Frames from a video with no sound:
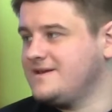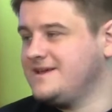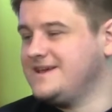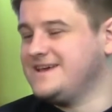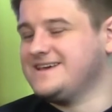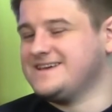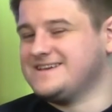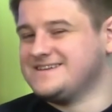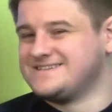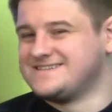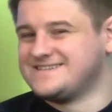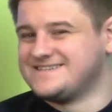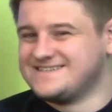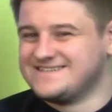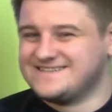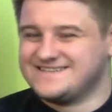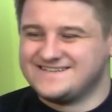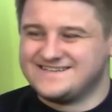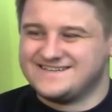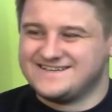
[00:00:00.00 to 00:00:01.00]

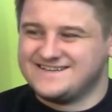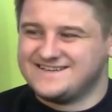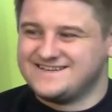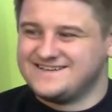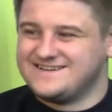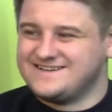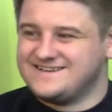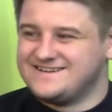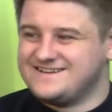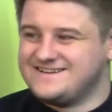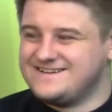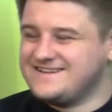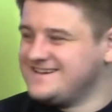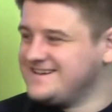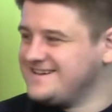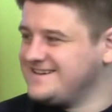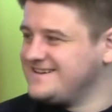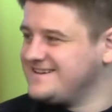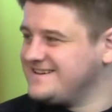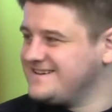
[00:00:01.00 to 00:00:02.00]

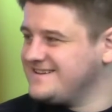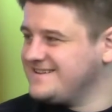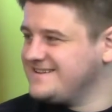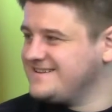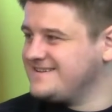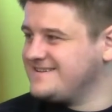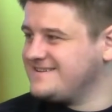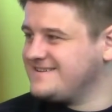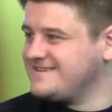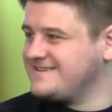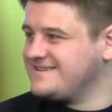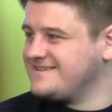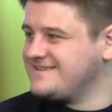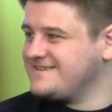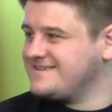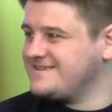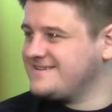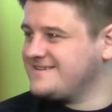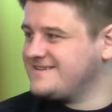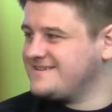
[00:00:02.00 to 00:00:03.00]

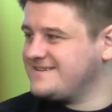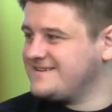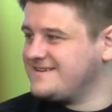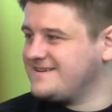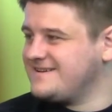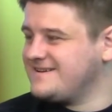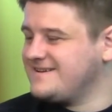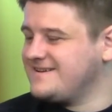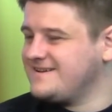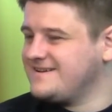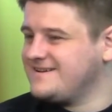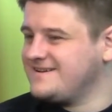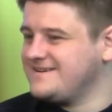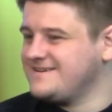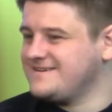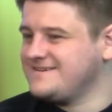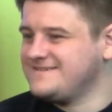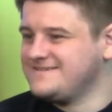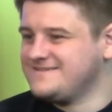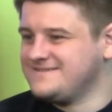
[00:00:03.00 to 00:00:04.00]

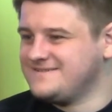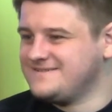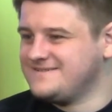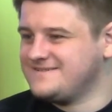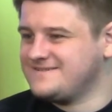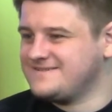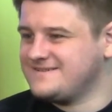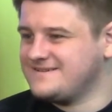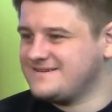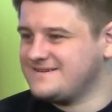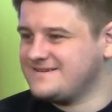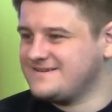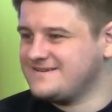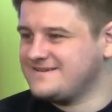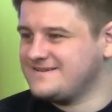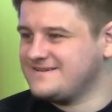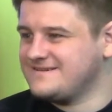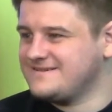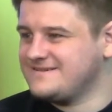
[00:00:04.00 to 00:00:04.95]
(not speaking)